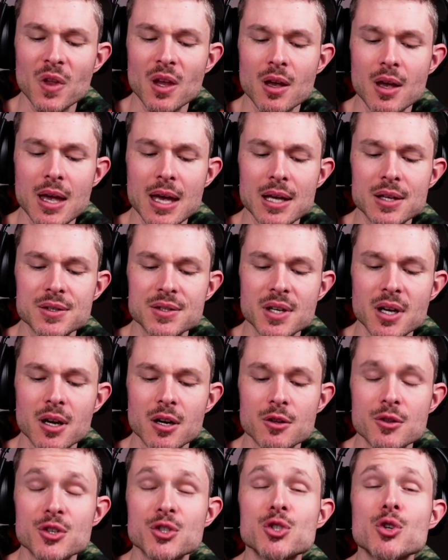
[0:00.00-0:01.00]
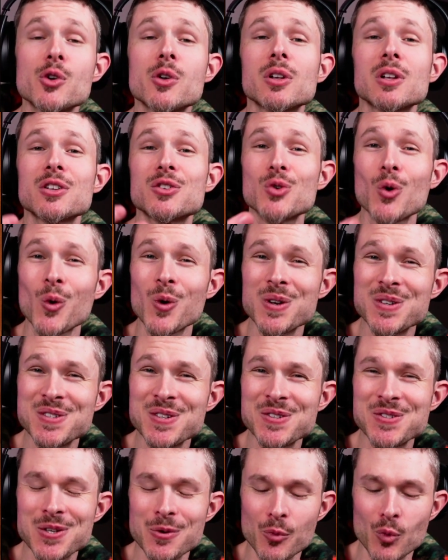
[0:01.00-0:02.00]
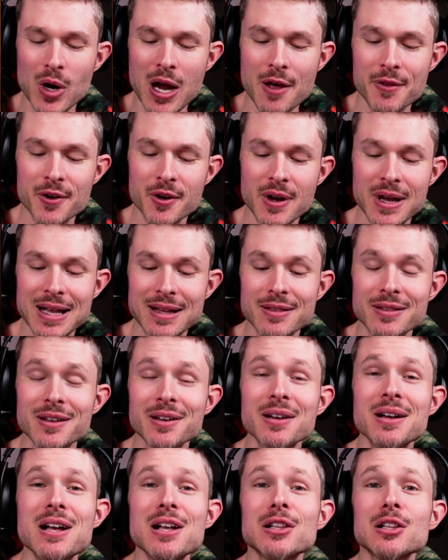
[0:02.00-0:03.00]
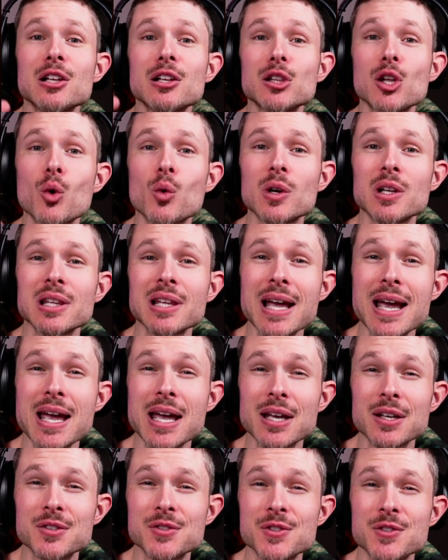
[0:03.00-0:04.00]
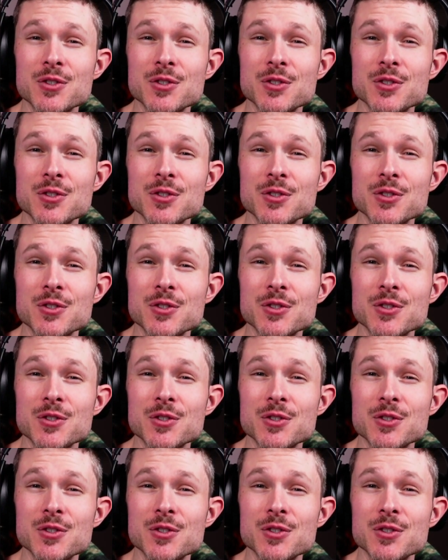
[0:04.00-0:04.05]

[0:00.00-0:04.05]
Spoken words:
and or the circulatory system rather, and the lower legs,